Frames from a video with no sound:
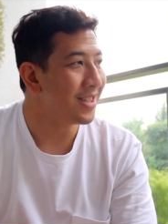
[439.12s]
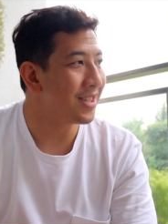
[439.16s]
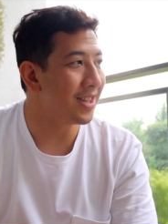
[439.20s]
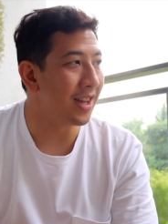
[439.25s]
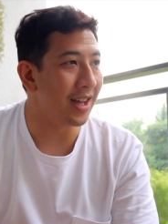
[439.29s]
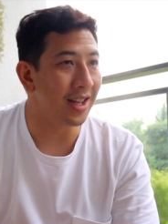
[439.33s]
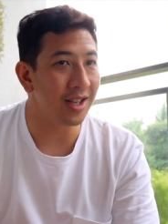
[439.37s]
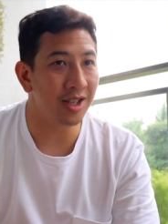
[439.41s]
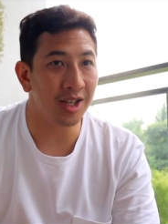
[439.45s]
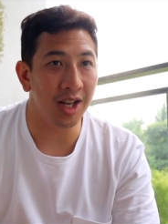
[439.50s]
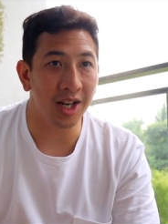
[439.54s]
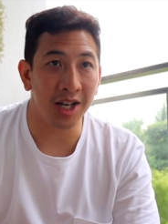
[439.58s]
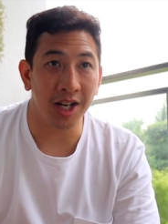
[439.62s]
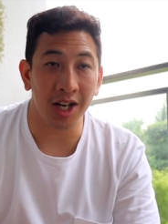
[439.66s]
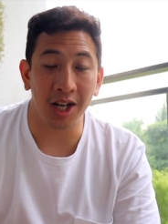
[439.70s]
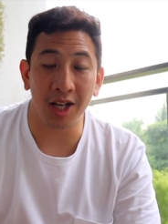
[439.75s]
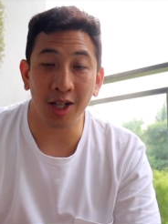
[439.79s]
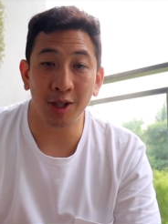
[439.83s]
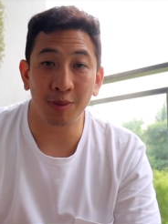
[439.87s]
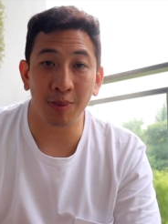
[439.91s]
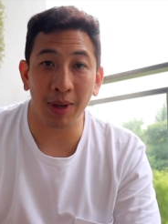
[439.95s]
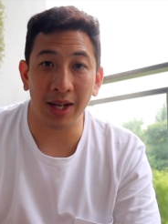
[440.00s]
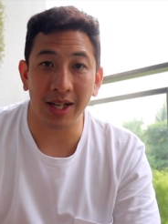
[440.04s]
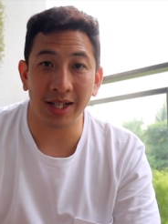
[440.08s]
so that she had a
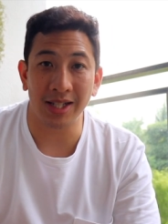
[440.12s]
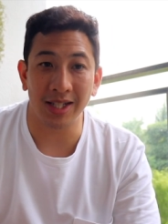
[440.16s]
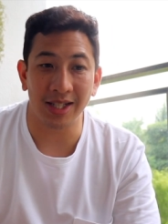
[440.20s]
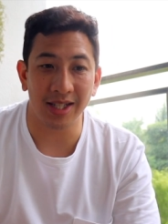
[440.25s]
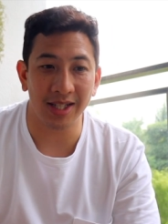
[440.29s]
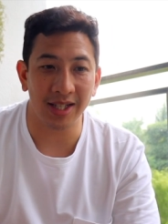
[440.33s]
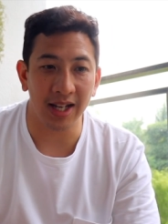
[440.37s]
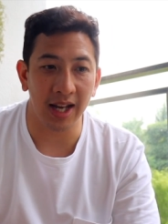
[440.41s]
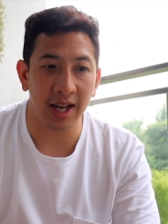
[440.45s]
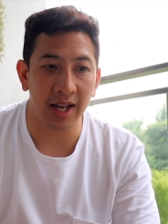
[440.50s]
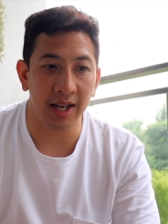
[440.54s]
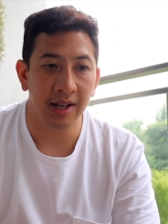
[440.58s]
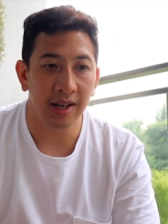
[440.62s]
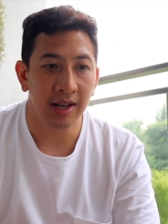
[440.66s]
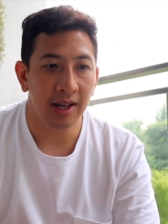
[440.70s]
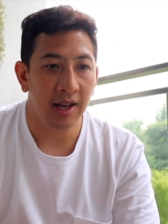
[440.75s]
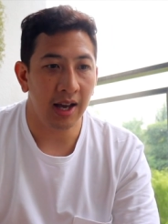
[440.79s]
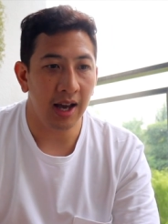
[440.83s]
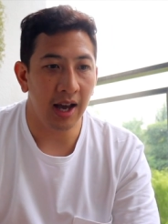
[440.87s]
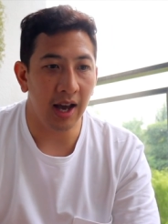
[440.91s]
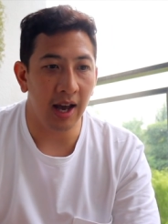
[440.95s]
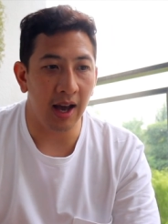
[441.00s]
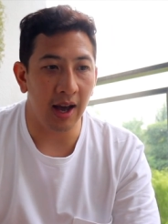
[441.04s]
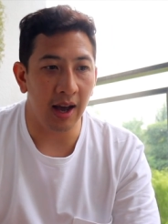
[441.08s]
nice place to stay
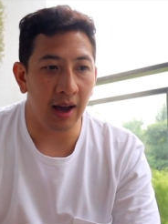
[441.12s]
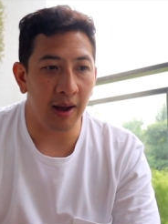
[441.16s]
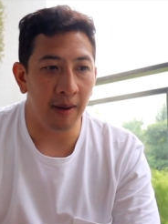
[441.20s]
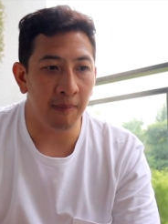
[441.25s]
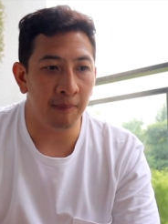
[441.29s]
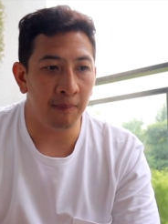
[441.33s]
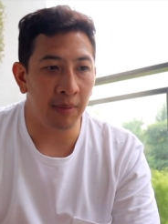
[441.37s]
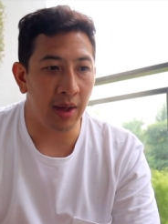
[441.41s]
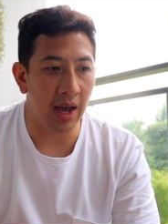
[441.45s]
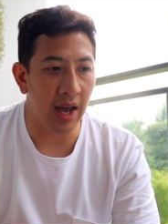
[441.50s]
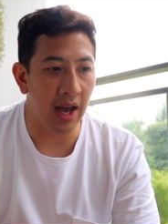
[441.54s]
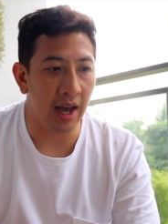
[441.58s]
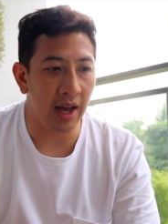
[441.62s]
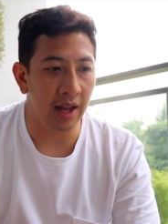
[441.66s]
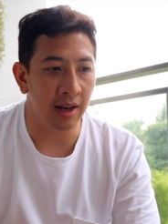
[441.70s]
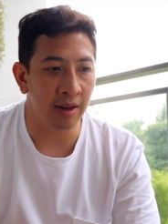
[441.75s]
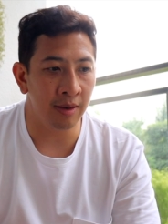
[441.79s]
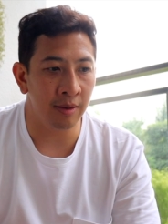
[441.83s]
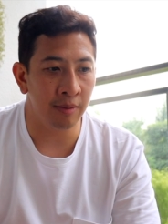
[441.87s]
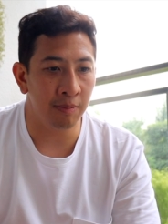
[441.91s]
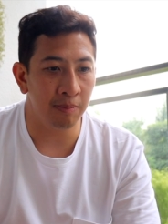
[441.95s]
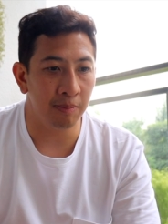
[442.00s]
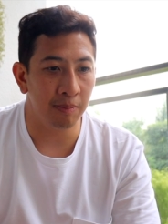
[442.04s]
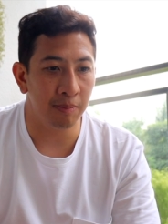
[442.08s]
um,
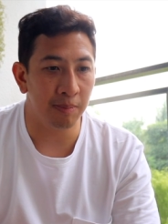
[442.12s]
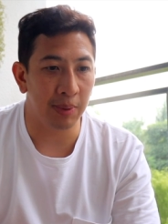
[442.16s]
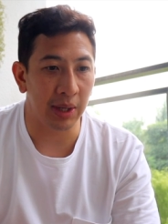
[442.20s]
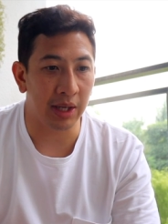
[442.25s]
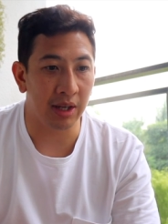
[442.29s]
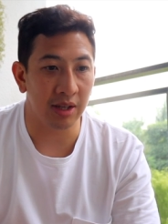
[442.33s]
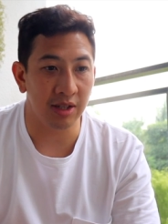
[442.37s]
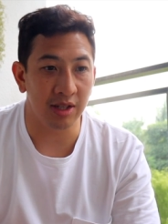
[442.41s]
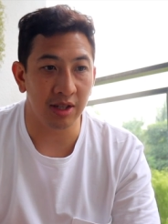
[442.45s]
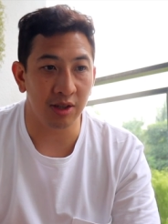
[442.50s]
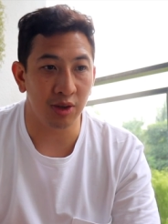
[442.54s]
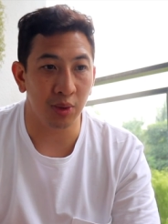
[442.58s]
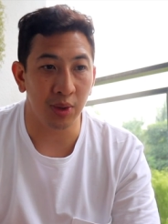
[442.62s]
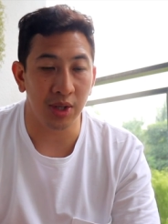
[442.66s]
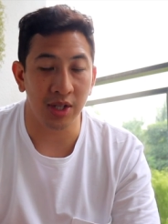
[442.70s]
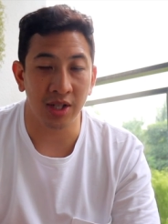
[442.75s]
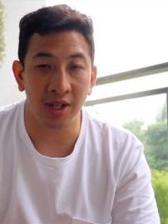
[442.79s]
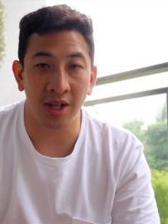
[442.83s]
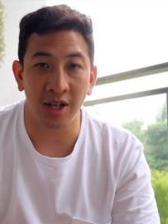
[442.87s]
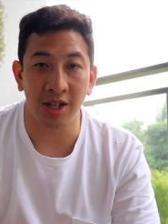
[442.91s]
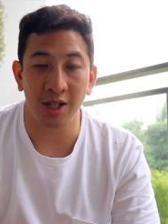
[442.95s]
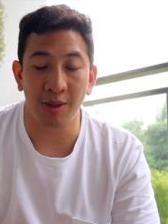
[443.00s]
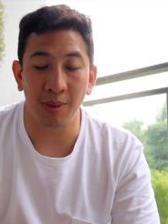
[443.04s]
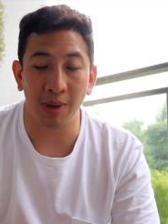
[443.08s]
and because it's always
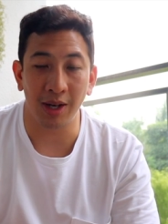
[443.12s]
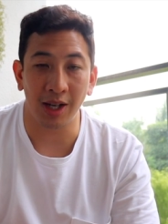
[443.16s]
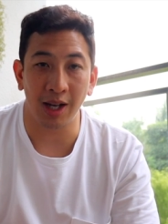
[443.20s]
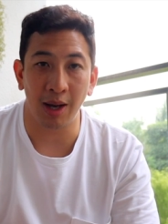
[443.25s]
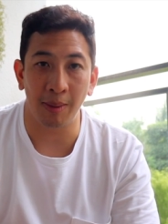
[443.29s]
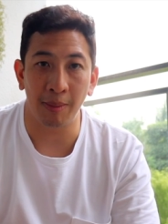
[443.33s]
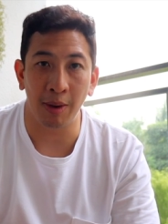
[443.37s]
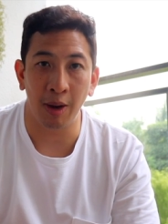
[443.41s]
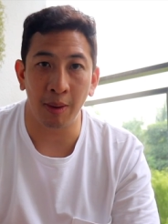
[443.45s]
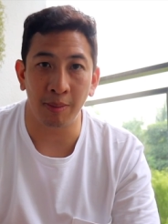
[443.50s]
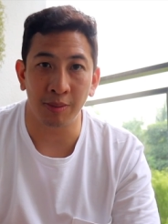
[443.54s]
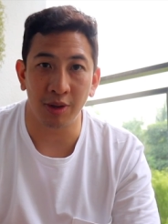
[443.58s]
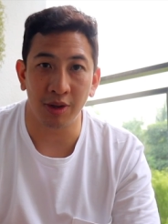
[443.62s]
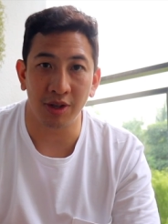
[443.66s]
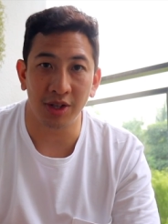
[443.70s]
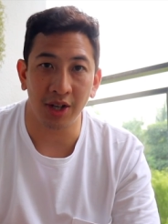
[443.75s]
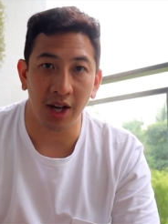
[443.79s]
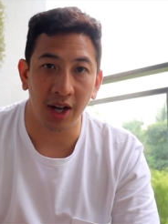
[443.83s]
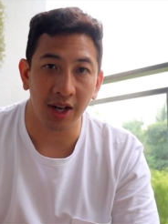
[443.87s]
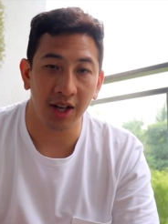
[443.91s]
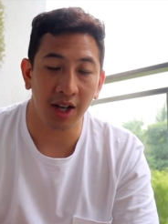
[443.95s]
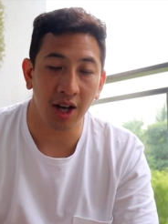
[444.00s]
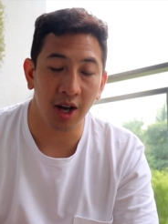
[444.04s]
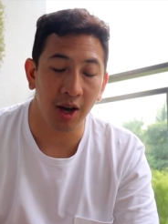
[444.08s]
nice to be able to come home to a
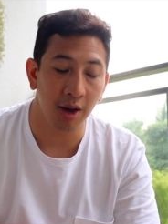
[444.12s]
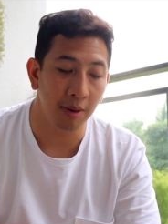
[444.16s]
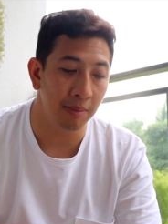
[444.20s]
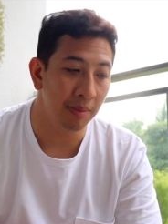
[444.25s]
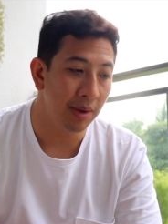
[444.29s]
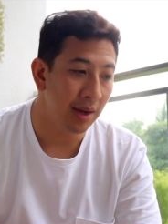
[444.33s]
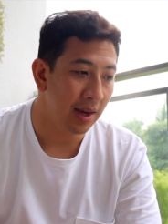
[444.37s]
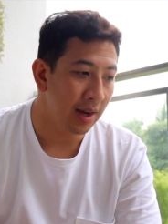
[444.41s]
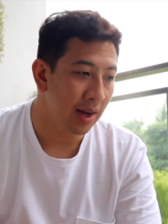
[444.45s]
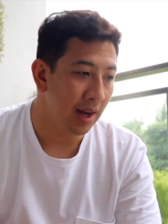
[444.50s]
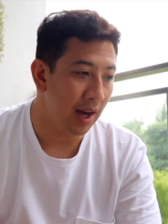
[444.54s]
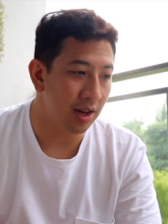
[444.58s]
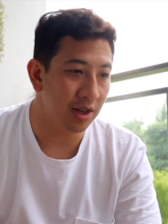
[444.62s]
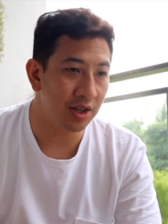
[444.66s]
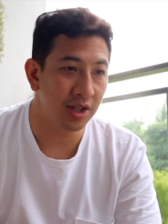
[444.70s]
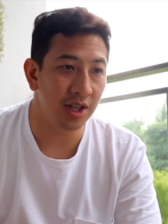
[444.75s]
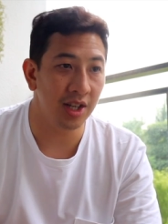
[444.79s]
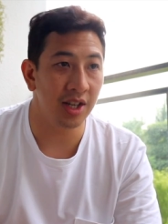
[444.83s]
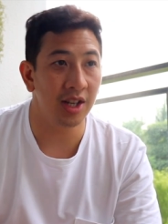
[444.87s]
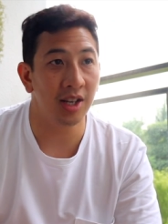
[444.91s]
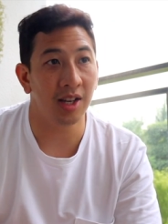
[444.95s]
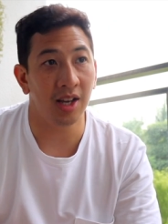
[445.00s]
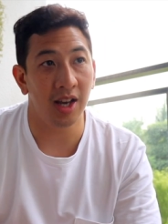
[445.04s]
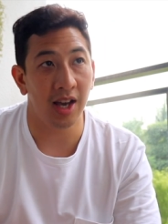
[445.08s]
tidy home and
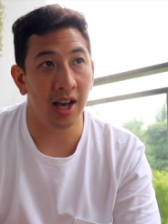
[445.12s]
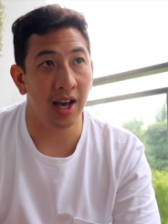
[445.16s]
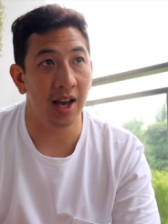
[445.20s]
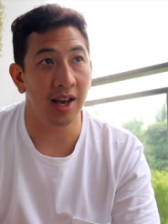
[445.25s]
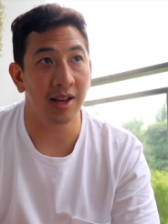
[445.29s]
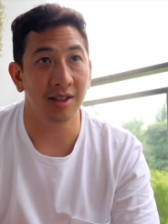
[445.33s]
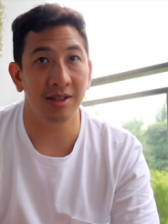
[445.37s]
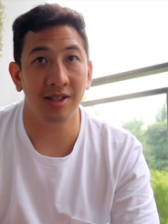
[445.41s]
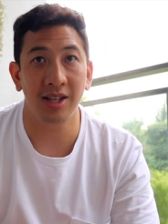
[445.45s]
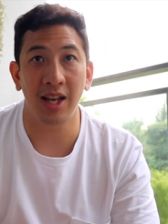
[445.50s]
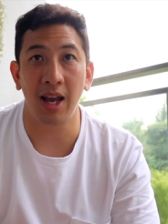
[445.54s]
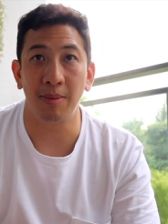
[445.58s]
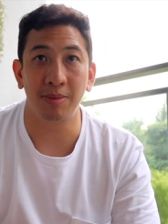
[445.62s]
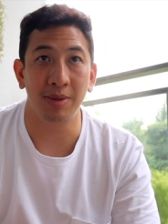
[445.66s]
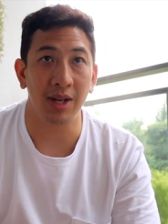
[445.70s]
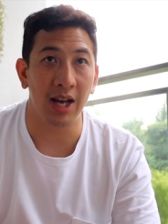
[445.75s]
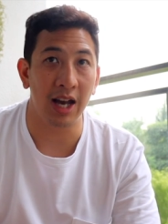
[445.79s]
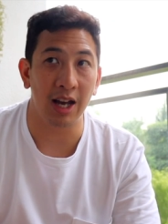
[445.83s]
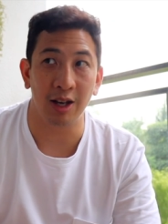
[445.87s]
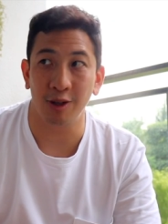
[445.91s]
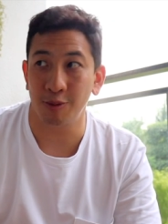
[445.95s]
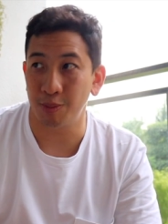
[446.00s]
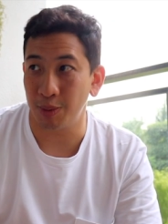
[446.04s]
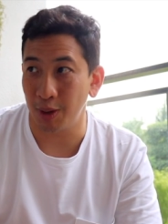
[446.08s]
she has kept her
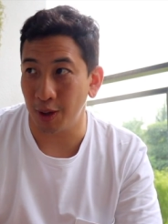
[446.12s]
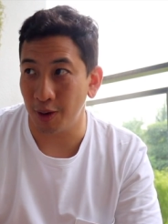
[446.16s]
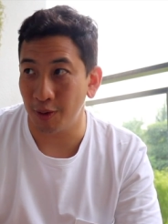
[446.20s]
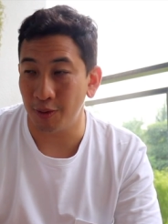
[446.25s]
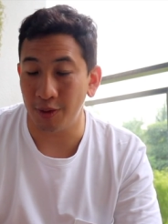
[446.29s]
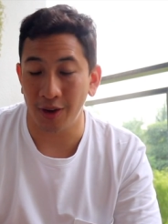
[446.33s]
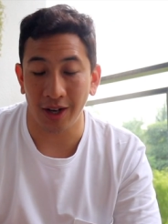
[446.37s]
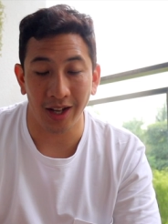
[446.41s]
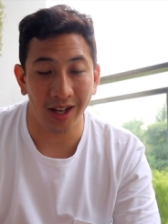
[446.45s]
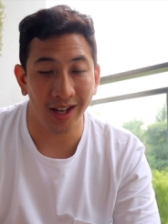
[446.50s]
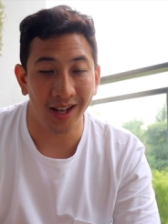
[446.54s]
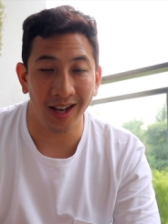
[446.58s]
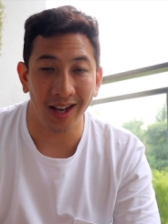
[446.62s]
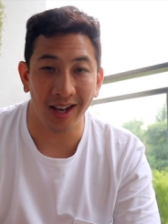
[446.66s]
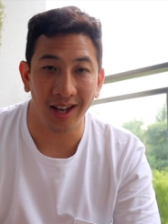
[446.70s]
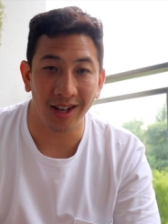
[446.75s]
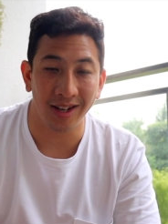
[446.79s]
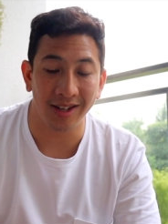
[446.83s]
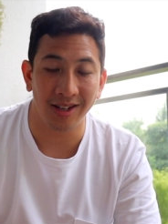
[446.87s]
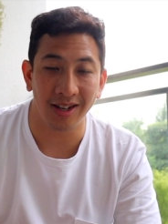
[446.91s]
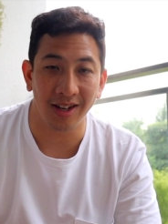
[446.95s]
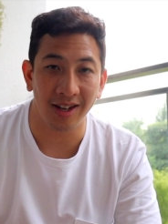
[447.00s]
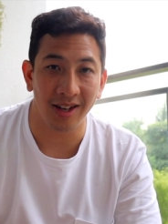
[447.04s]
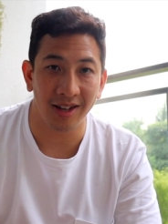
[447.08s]
house beautifully
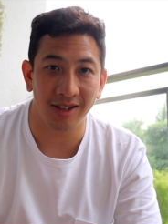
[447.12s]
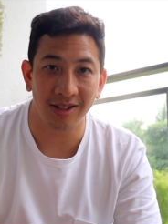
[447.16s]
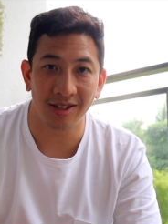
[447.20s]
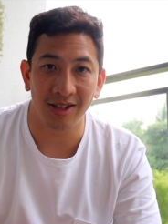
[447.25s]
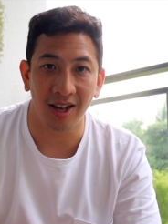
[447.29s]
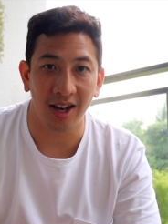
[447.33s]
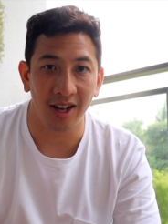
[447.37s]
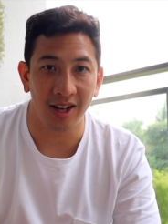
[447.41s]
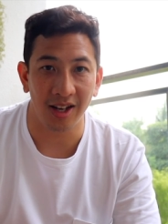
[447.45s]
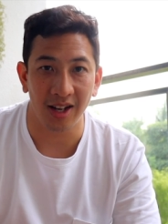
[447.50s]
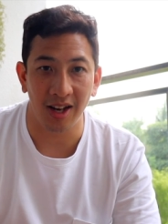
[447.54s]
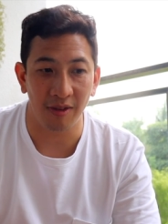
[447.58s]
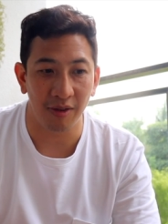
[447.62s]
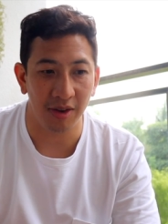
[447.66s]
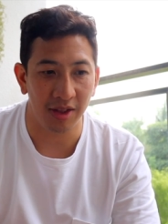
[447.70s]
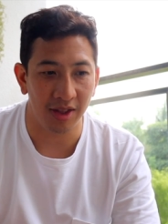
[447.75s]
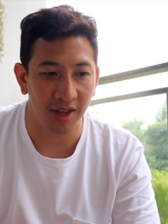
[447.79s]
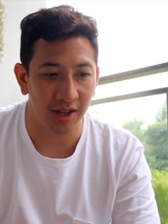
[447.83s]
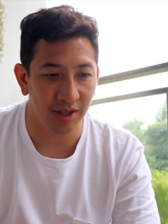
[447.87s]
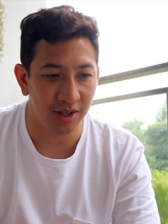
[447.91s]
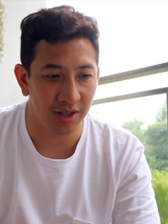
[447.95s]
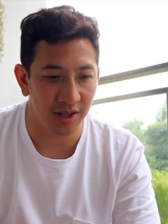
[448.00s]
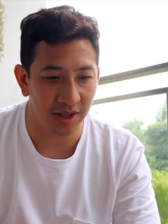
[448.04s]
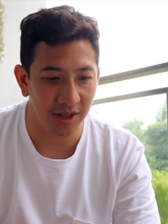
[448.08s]
and it tidied
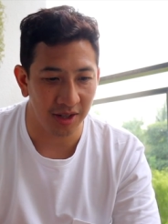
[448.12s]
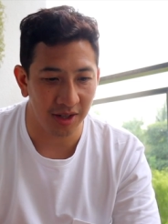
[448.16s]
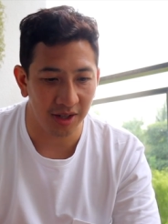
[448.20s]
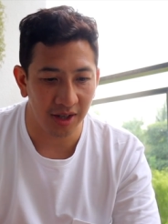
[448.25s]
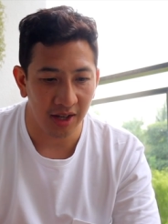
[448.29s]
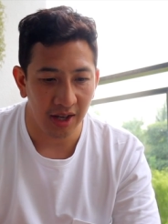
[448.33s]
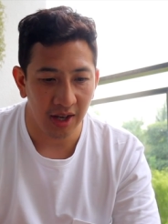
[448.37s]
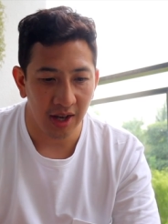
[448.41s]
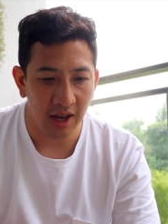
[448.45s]
everything too